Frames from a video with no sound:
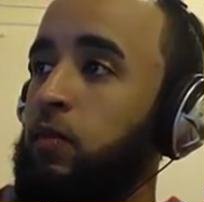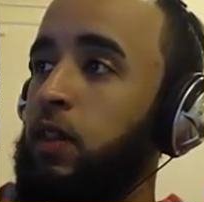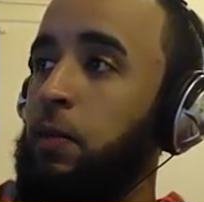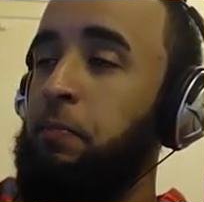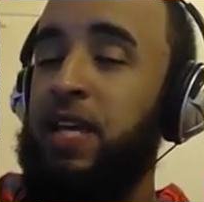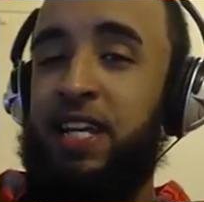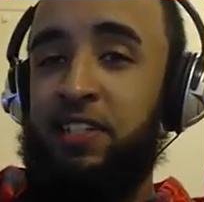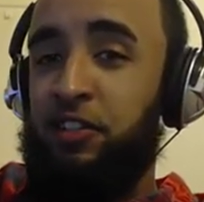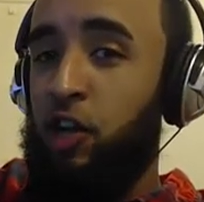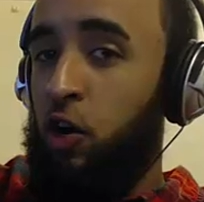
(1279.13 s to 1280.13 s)
the beat
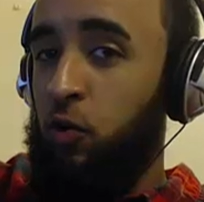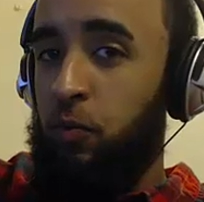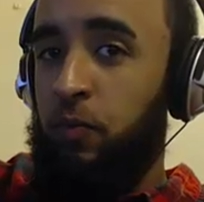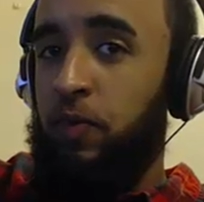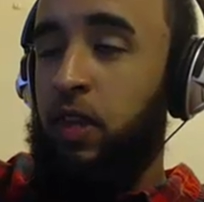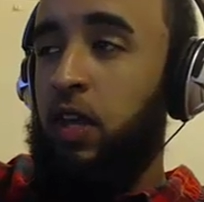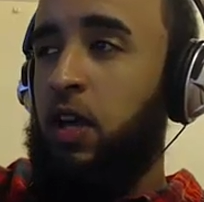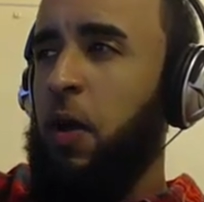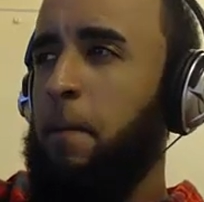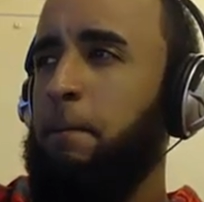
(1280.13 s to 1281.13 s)
is dope,
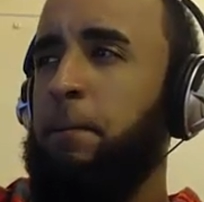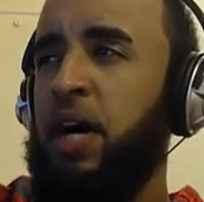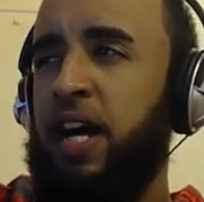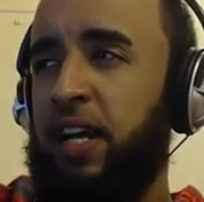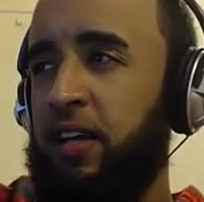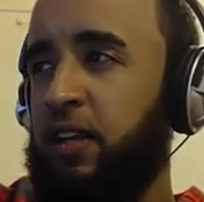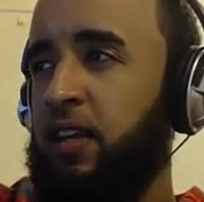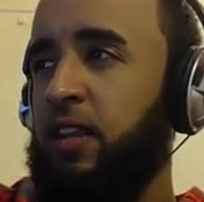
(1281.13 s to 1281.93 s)
but